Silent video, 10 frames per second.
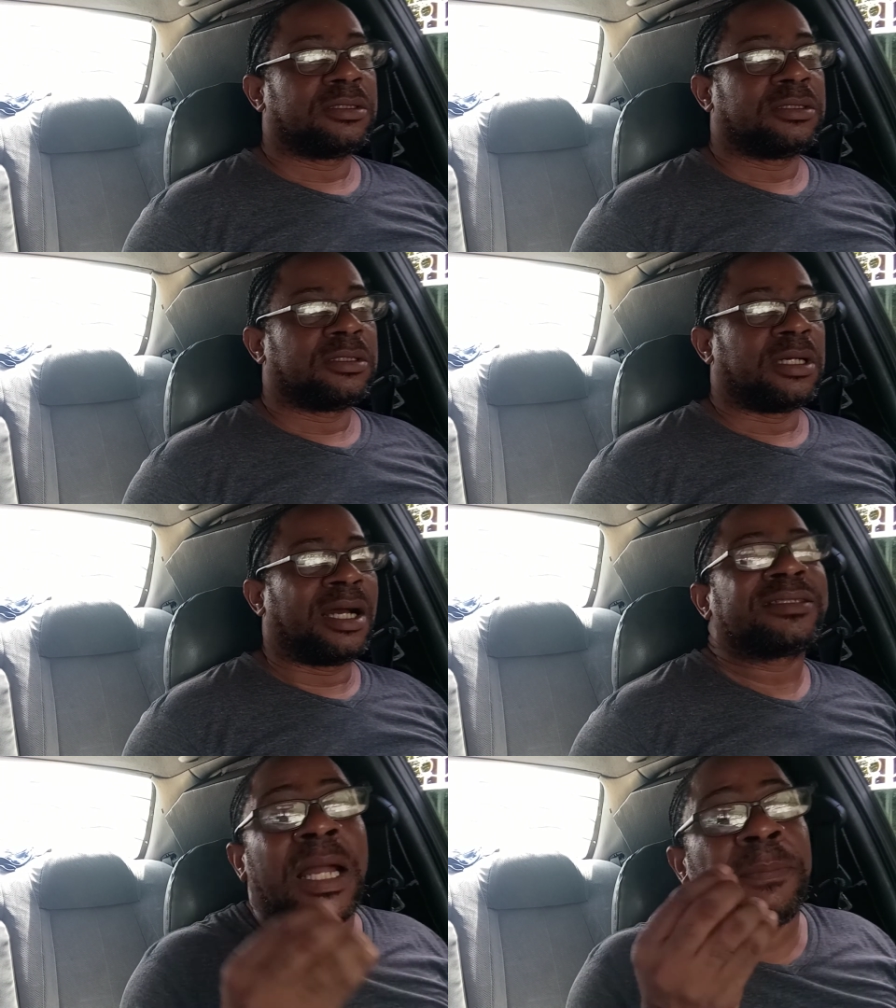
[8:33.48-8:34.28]
And
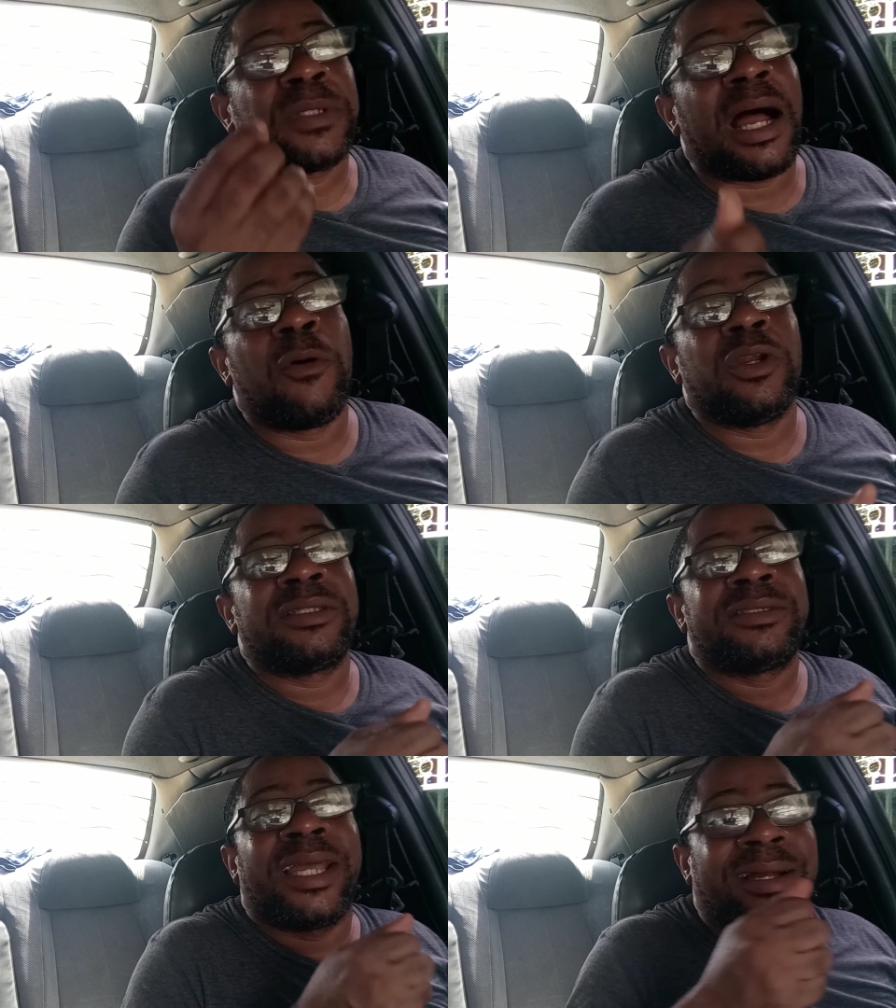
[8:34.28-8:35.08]
stop talking about the
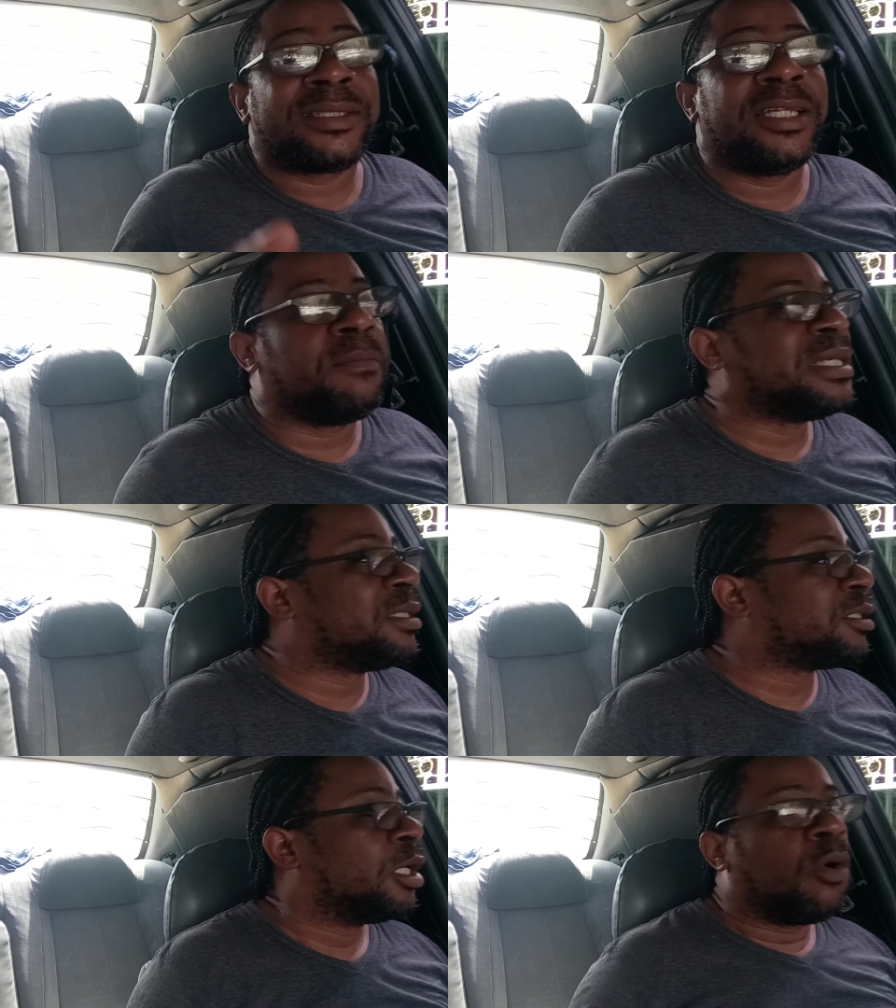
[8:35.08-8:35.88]
ticker thing
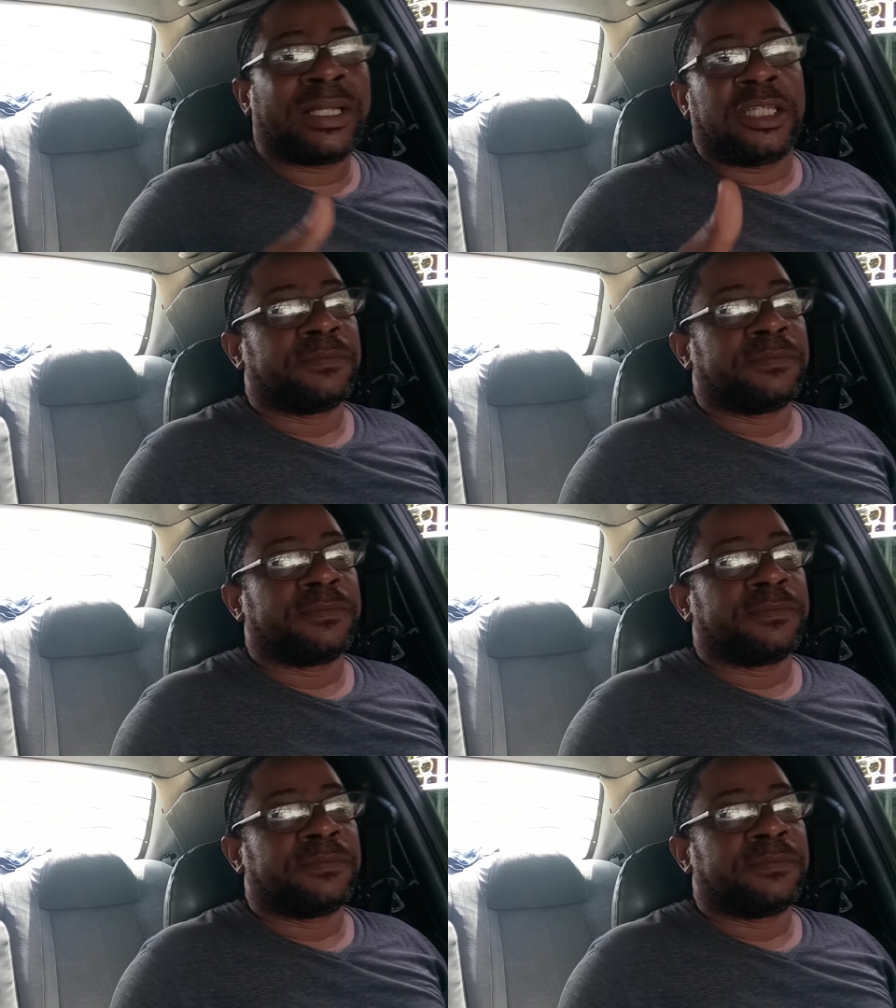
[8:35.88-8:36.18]
business. Watch it.